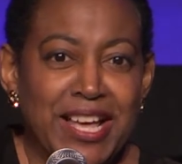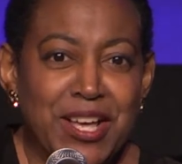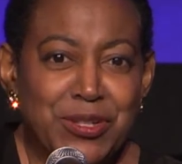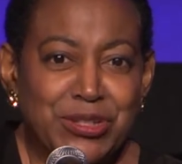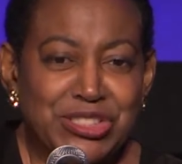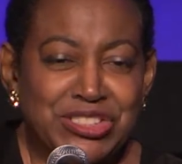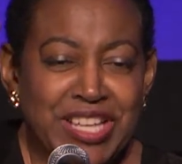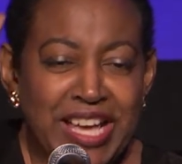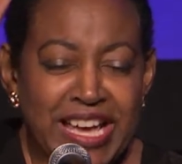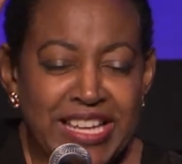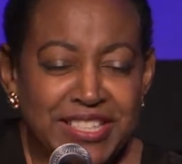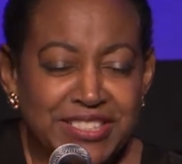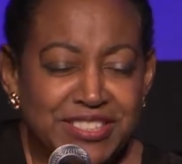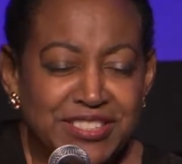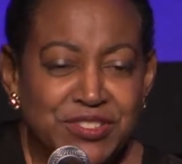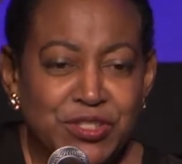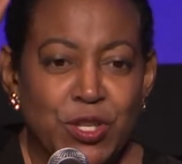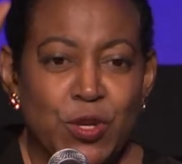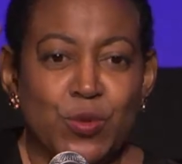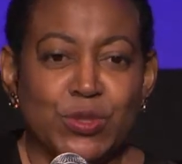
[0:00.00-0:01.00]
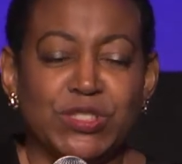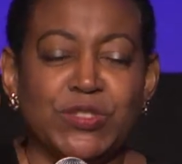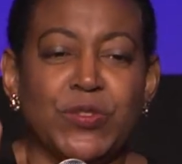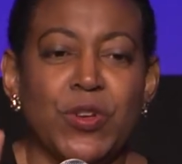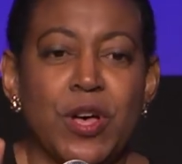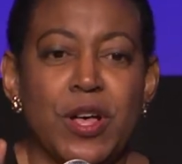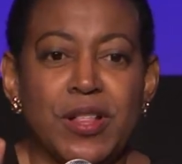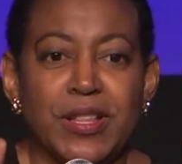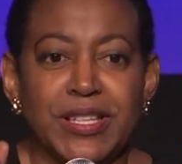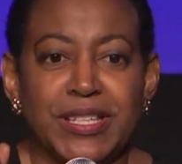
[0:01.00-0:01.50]
outside as snow was
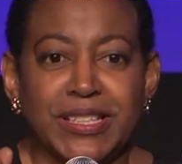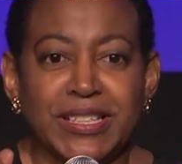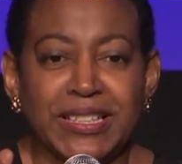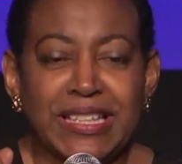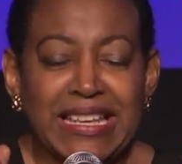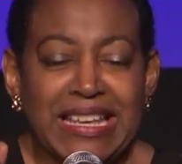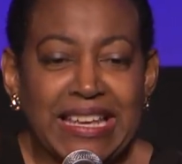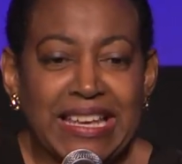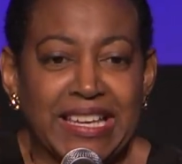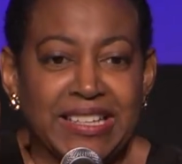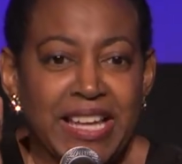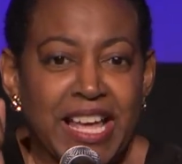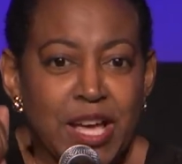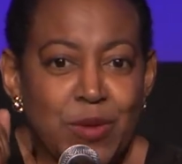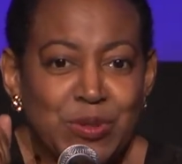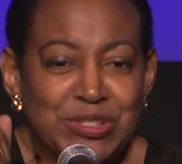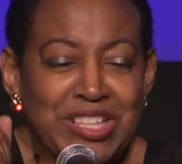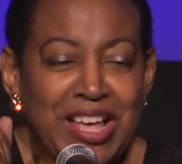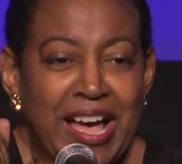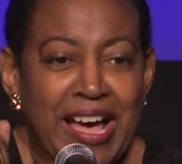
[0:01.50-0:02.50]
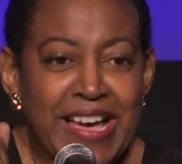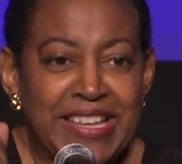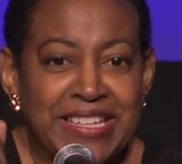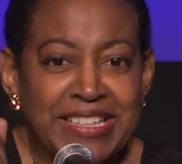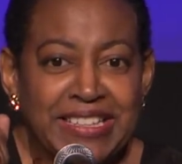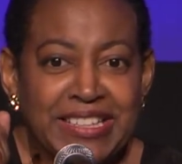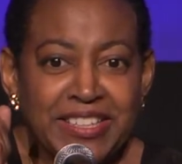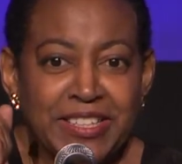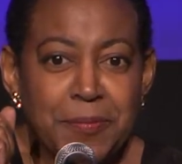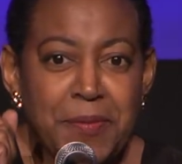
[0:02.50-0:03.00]
falling. And I was
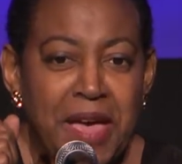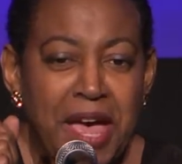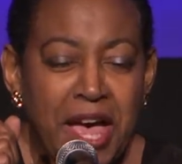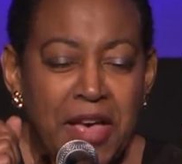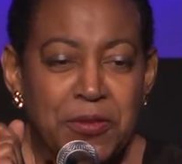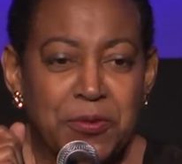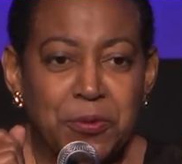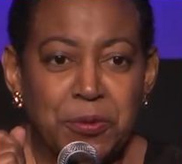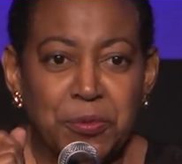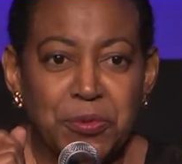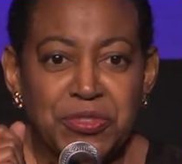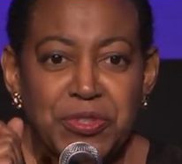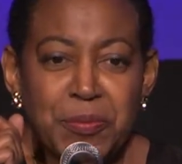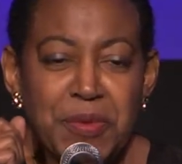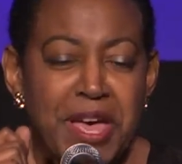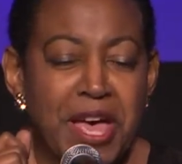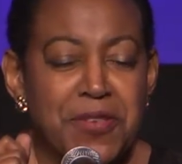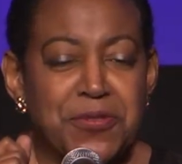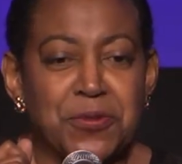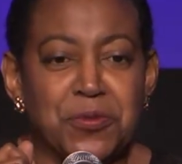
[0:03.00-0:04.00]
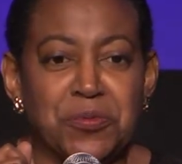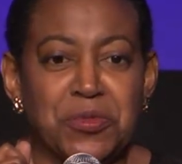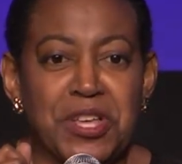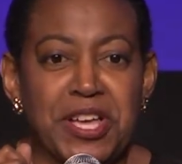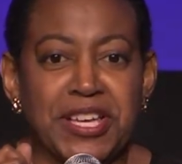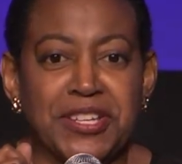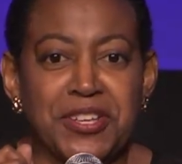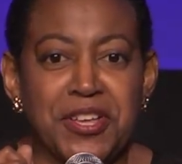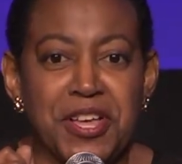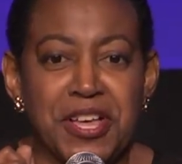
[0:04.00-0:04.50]
hiding in the bathroom with the bathroom
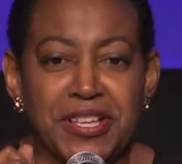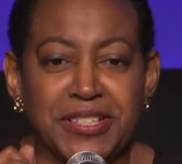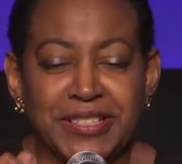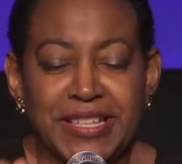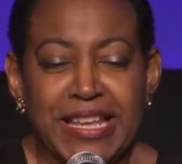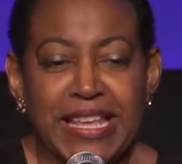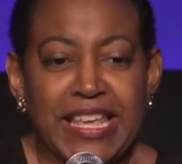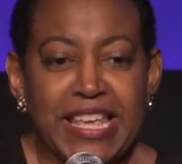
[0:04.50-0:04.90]
light on